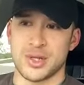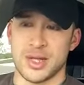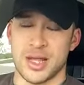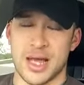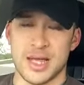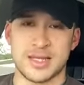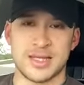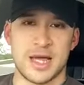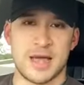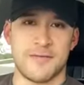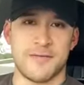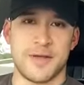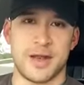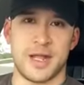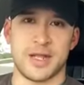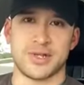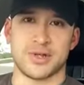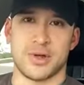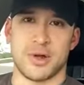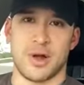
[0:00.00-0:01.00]
The guy's got
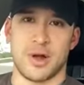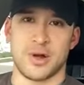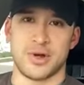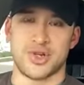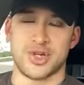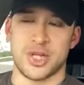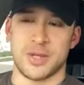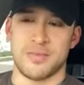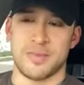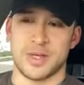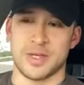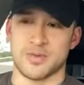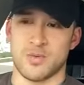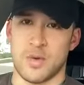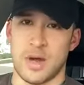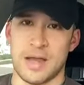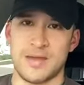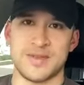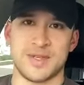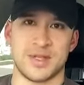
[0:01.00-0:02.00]
financial hardship. His
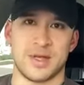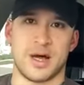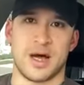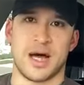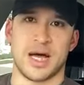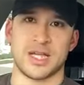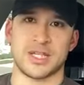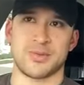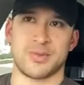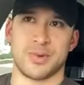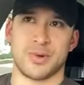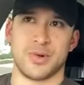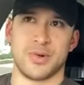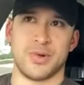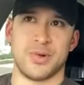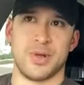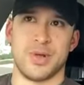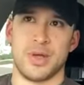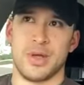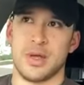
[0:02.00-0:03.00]
wife's in the
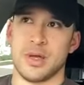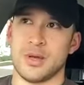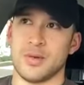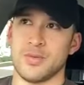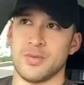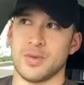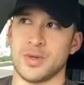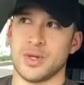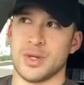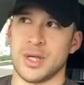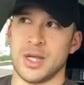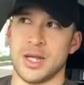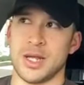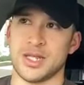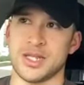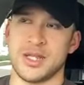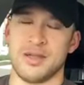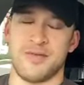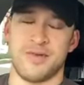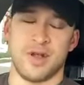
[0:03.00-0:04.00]
hospital. He
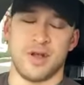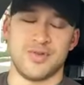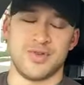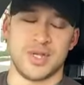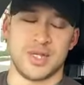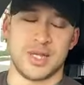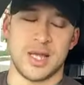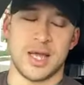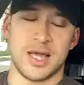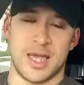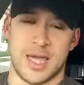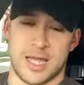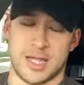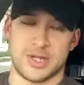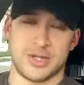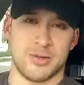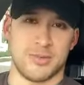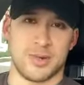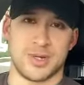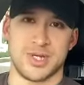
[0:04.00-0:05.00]
doesn't even know she's got
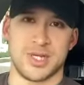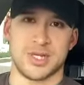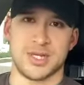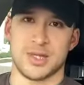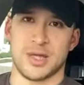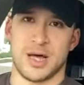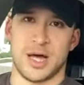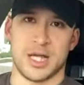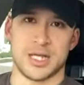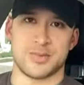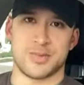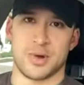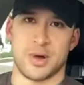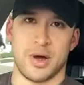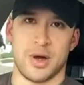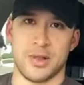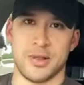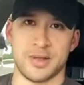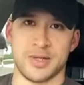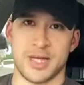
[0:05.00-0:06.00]
cancer, but she's in the hospital
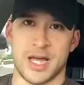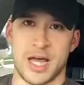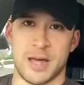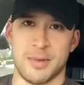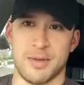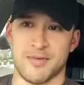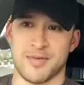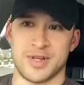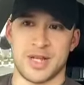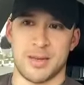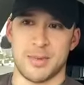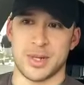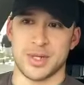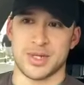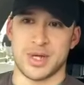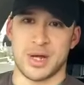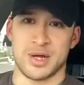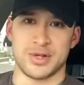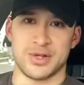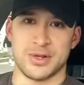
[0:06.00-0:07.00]
all the time. Every time I
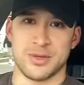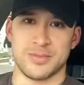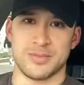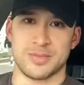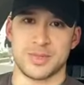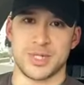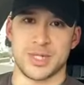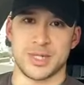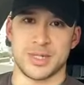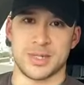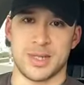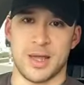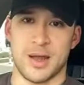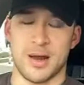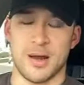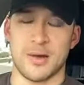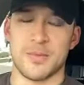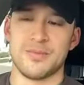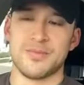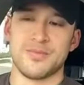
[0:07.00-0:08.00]
talk to him, she's
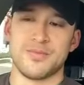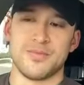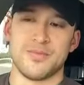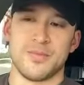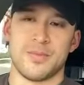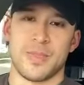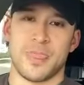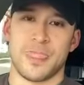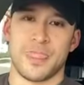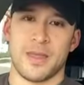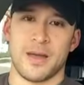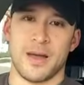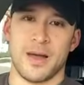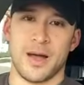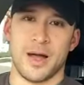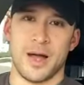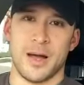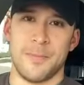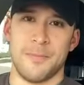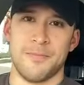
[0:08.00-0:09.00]
there.
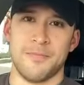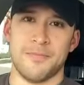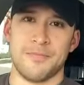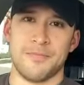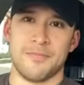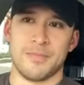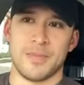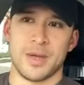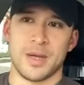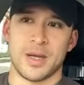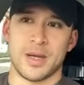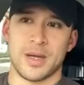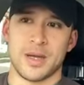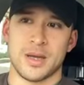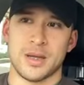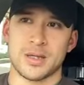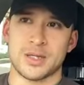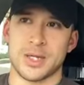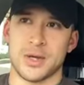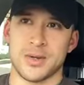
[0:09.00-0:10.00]

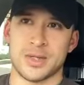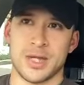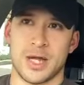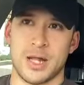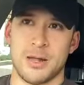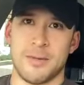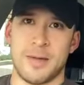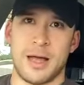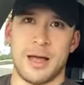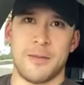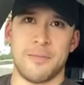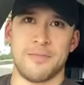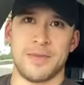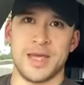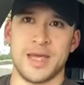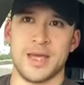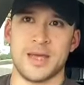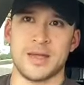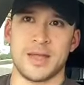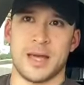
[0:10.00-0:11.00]
So it's all about
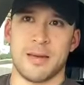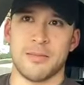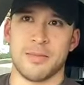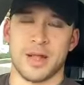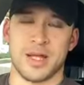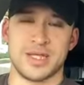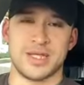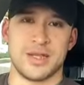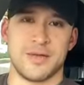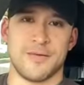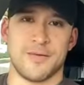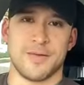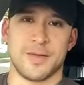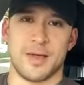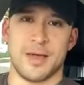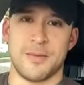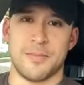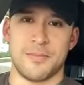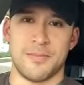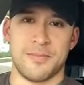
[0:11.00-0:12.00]
being that blessing for
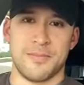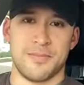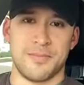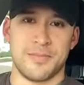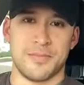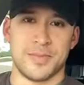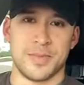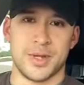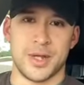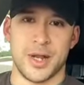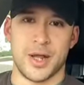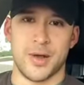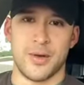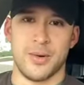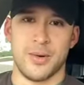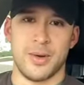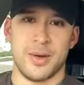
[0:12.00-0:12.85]
them, you know.